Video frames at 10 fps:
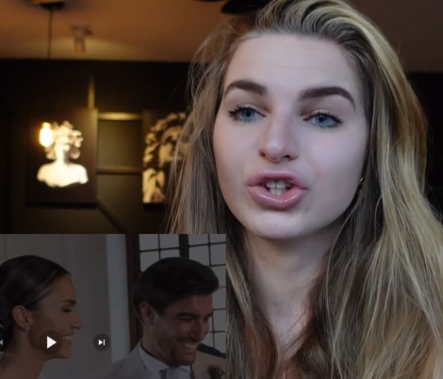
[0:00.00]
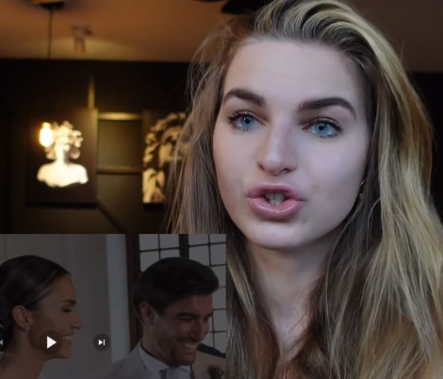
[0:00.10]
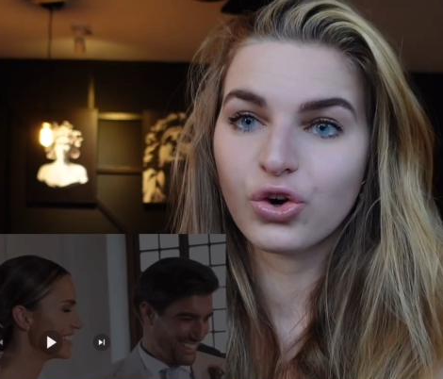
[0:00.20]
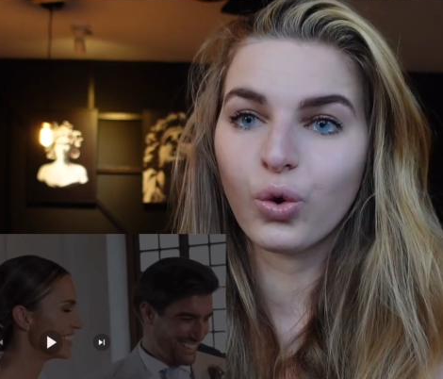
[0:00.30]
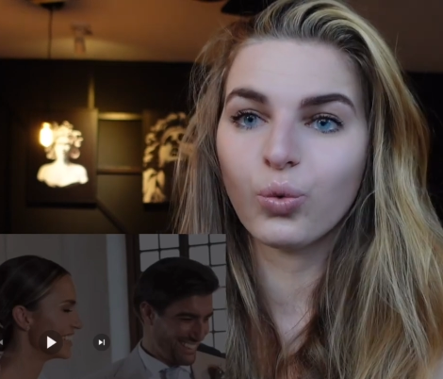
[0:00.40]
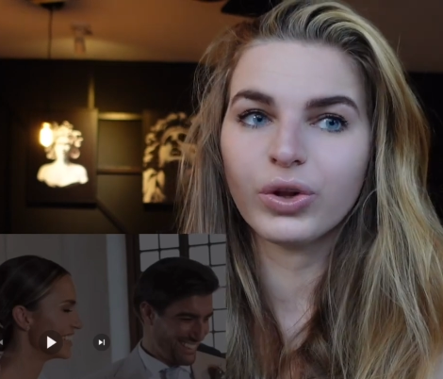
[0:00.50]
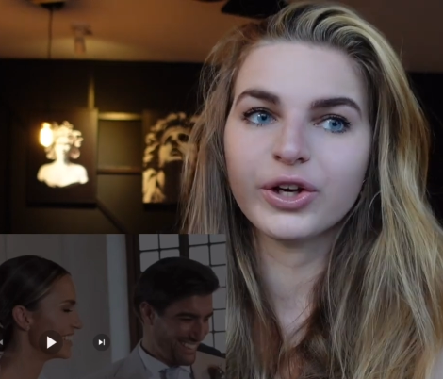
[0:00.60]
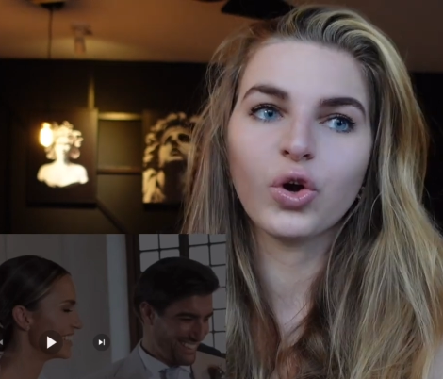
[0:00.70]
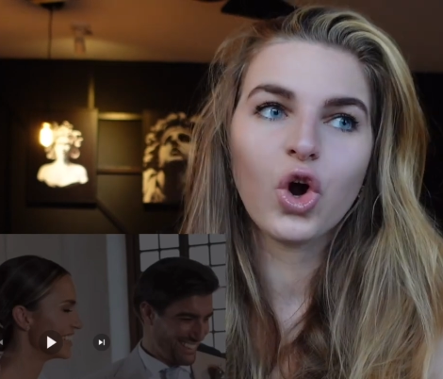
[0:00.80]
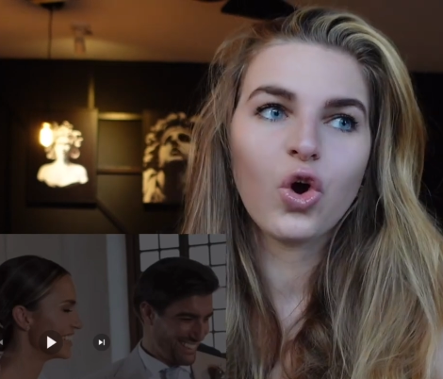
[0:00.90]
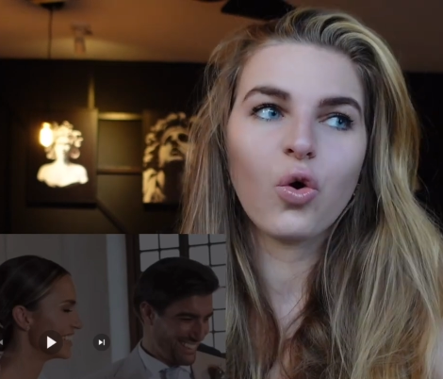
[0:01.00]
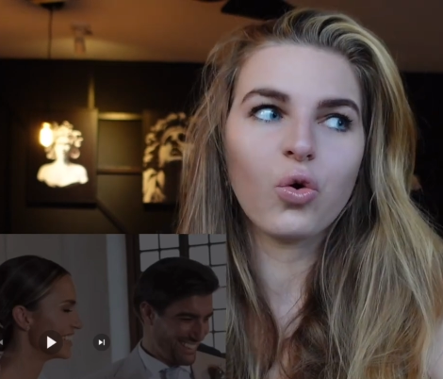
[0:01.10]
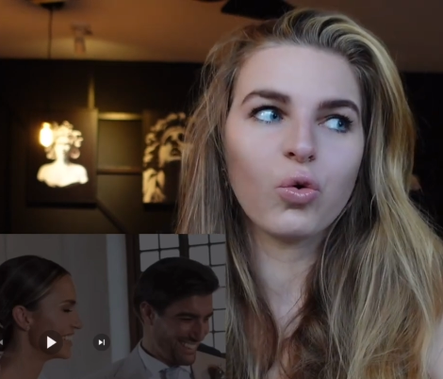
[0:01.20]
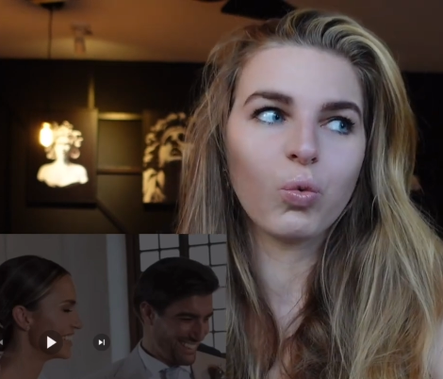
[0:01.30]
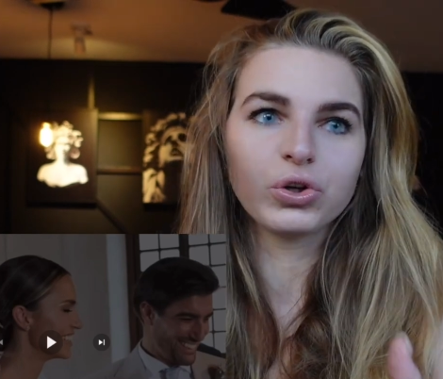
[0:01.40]
Speaker 1: this girl like
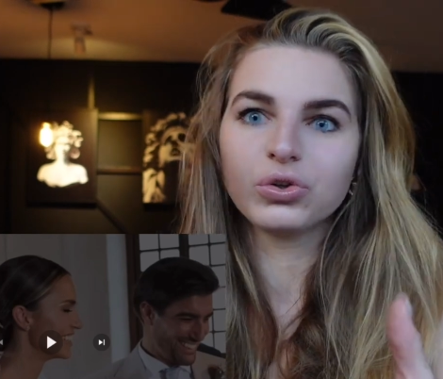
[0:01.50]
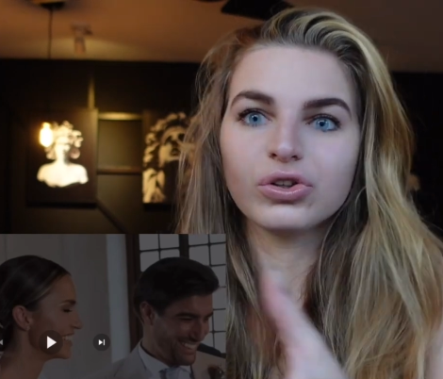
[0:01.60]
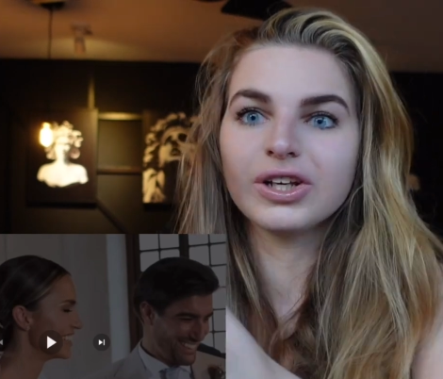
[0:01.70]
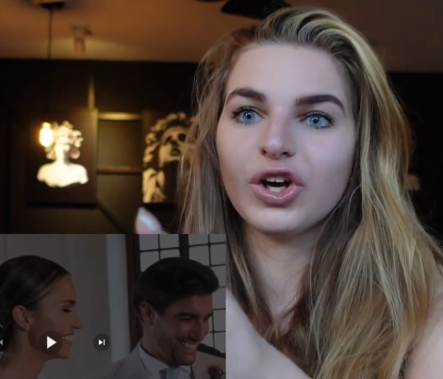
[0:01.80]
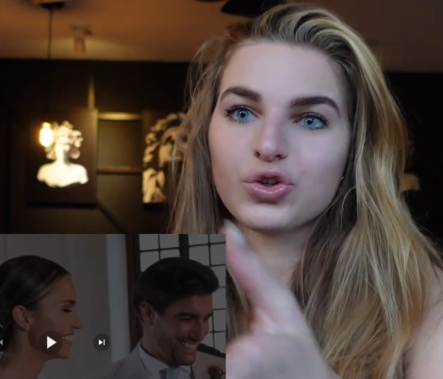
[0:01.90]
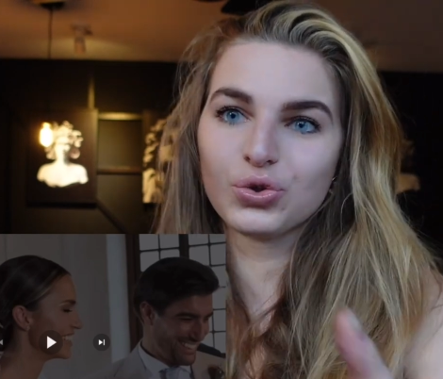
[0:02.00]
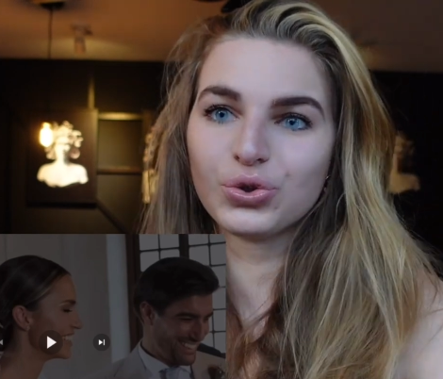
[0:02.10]
what do you think I should